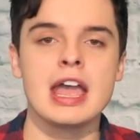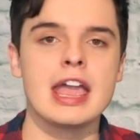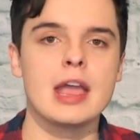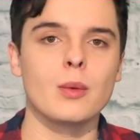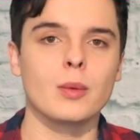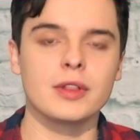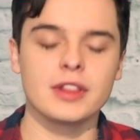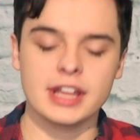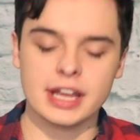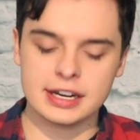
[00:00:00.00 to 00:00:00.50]

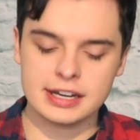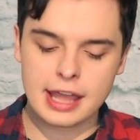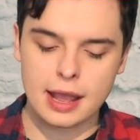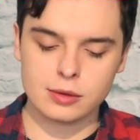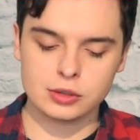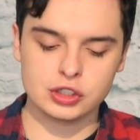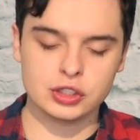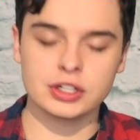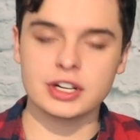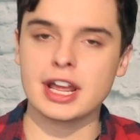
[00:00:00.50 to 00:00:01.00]
And when they
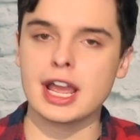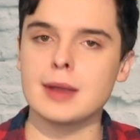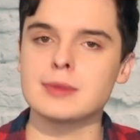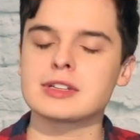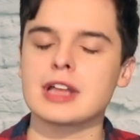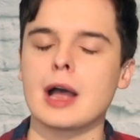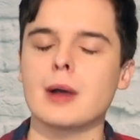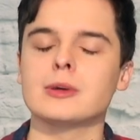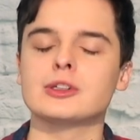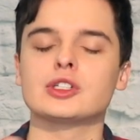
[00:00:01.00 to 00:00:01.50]
announced your
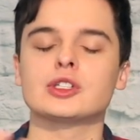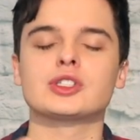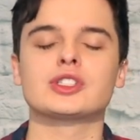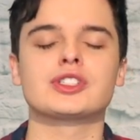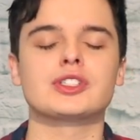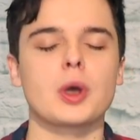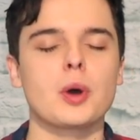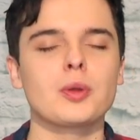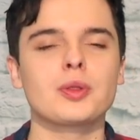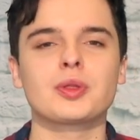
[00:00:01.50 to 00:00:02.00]
names, I was
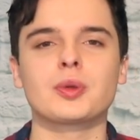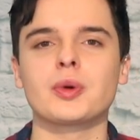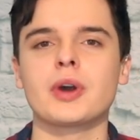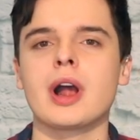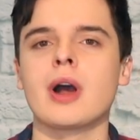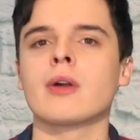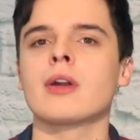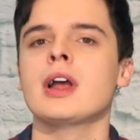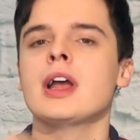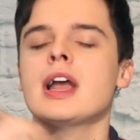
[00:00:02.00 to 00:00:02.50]
just so
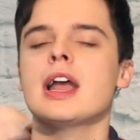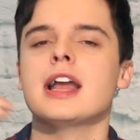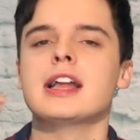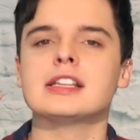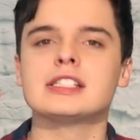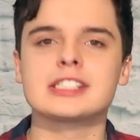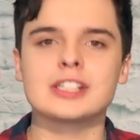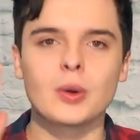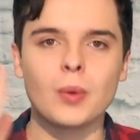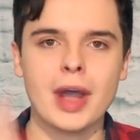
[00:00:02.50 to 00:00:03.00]
thrilled
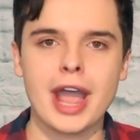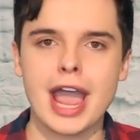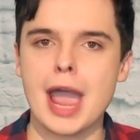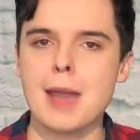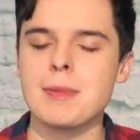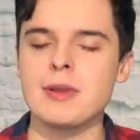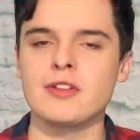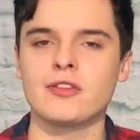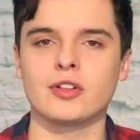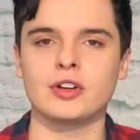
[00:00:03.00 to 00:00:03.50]
and so
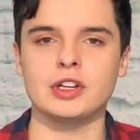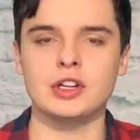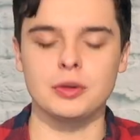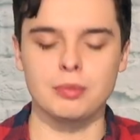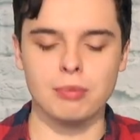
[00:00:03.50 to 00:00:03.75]
happy for you